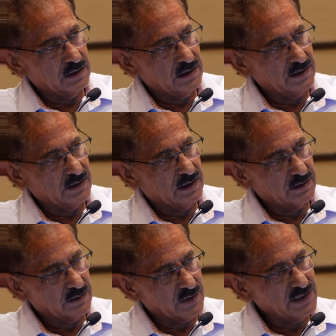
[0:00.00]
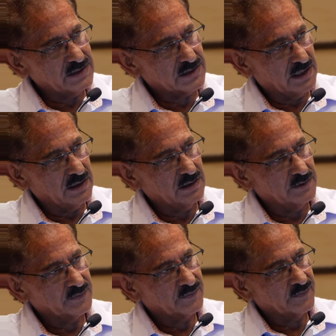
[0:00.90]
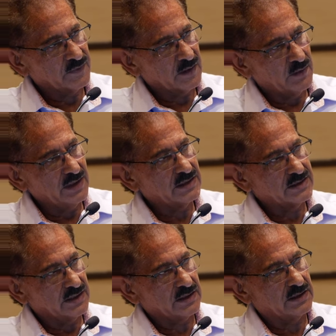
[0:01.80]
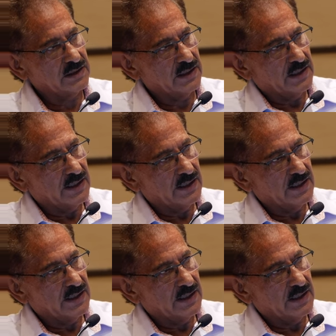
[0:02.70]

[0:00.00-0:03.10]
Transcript: the le- on the right side, wait a second, it,